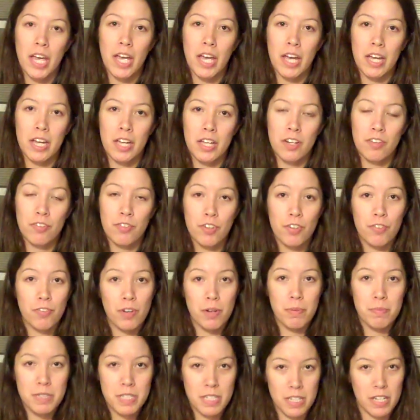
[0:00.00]
and if you're
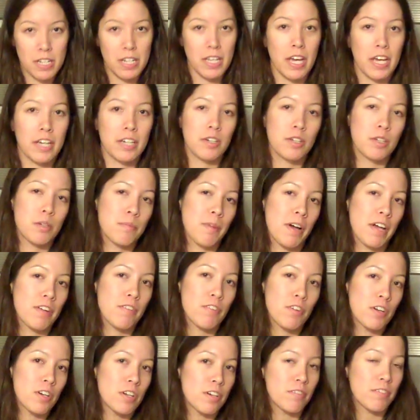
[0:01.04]
from San Diego, you might
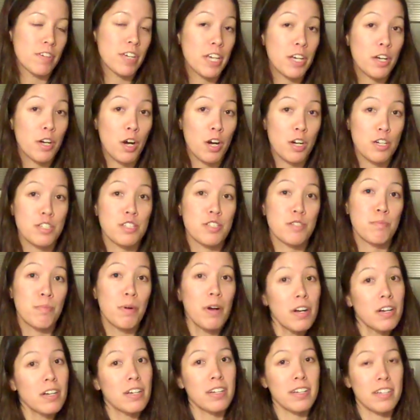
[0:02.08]
have heard of Kit Carson
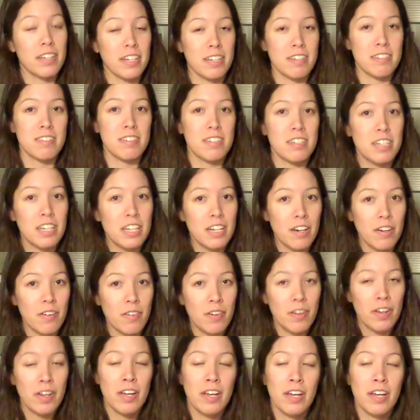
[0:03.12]
Park in Escondido.